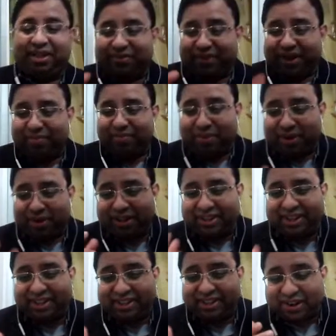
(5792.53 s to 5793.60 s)
So that is very
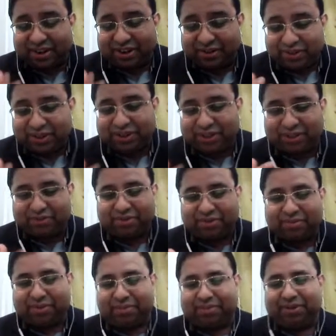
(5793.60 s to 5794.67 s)
important thing is the contribution of
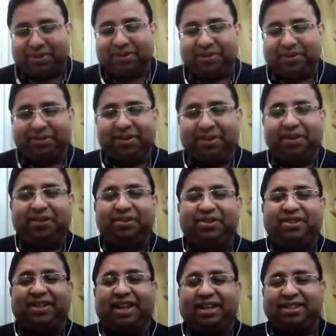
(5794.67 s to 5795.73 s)
your paper. Okay,
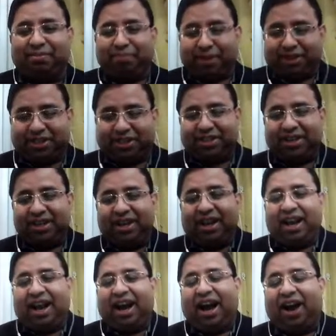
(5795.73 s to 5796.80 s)
so that is the best
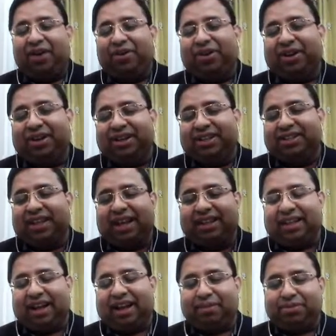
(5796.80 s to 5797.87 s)
how you can
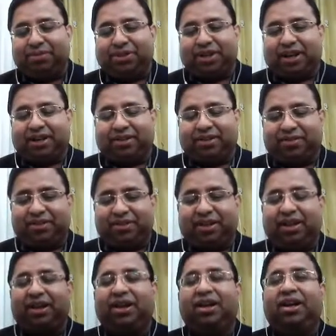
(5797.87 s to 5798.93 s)
design the abstract for
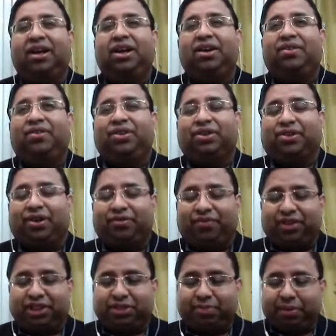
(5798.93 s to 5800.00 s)
the
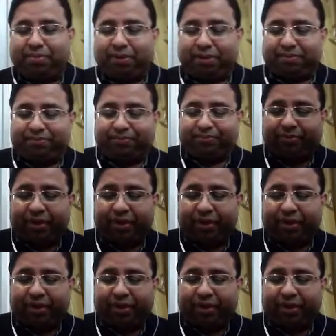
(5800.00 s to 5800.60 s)
conference paper.